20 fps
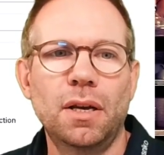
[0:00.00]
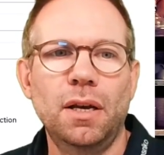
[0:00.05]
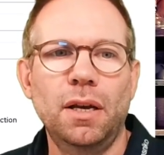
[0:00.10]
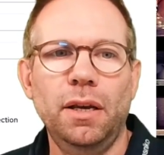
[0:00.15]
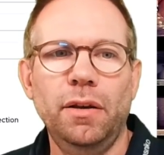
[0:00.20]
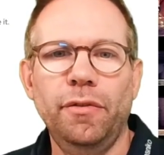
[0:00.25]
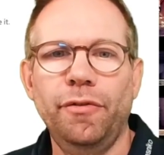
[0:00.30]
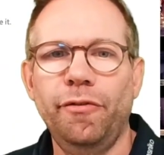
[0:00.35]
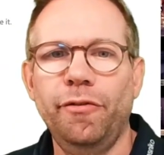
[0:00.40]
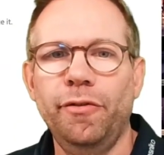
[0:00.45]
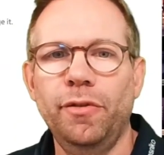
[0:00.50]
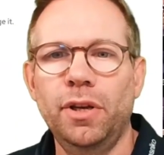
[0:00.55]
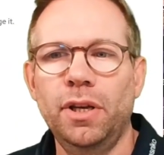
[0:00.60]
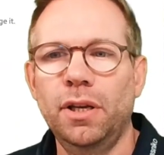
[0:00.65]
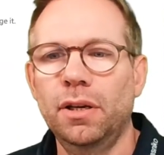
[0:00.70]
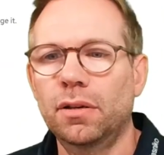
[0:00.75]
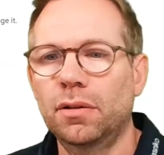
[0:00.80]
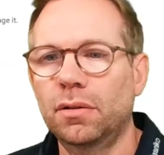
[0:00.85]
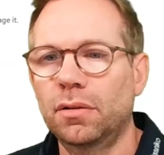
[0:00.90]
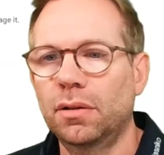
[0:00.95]
If
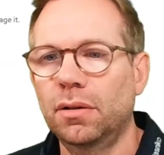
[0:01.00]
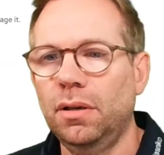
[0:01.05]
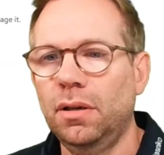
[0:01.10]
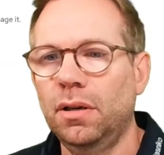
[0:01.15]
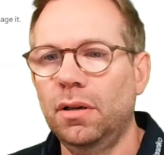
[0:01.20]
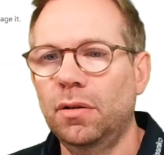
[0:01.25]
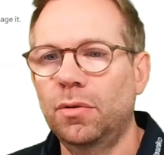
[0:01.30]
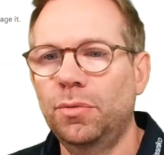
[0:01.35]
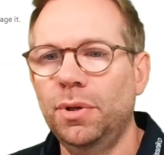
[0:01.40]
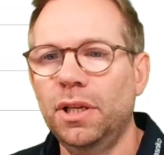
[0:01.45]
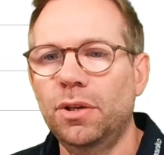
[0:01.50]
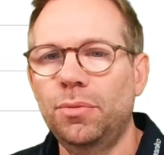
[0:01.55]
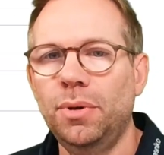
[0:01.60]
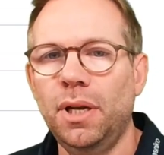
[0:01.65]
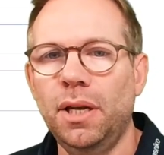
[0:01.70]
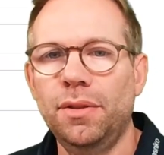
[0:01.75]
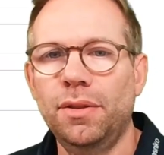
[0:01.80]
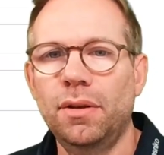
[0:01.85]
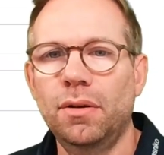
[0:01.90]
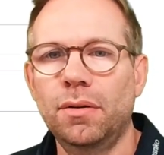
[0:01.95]
we
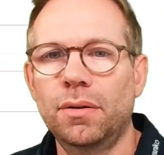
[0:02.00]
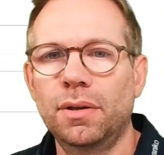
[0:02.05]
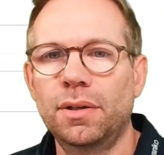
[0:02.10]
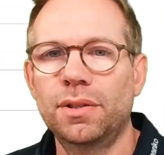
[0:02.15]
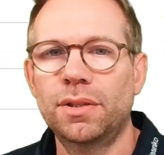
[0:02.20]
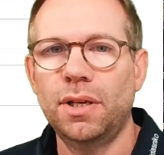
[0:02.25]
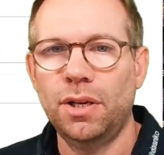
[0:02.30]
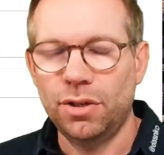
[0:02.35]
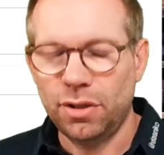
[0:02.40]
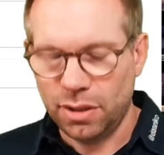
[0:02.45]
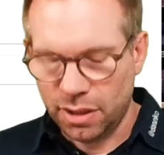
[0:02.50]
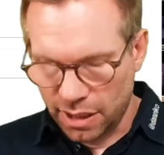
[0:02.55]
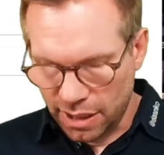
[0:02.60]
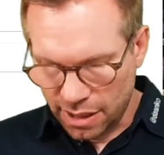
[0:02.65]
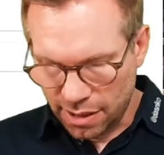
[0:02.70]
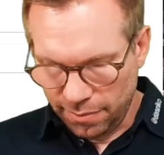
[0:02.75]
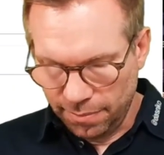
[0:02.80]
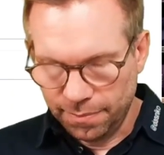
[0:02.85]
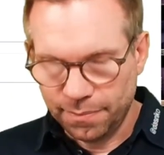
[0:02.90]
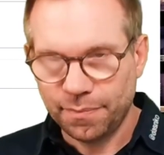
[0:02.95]
recreate the organization
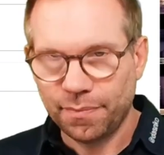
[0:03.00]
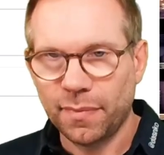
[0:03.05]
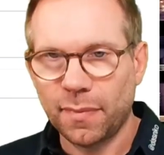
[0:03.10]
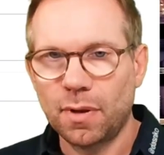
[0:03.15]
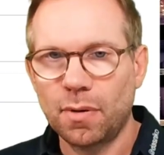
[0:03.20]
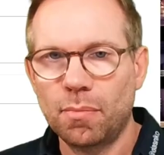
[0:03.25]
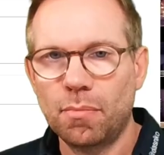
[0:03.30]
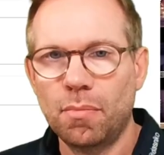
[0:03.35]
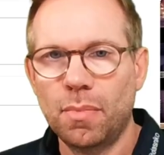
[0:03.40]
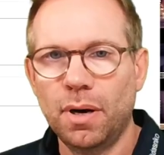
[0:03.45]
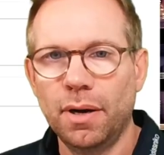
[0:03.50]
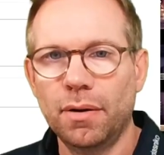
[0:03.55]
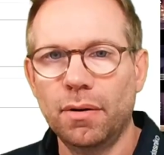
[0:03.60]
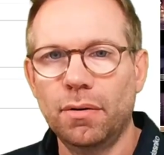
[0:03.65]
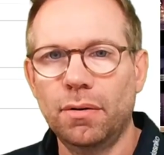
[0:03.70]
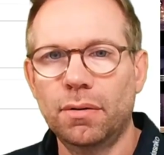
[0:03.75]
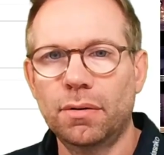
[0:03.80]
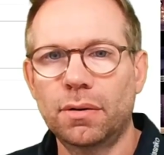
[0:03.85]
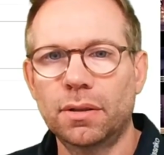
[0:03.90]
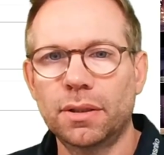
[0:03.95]
again,
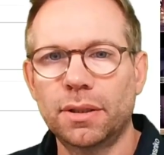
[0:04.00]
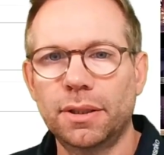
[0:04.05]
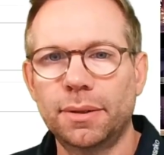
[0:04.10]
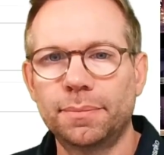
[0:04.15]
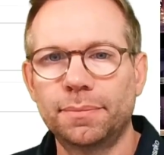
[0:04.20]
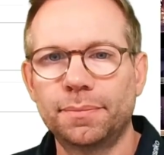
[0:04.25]
my.org,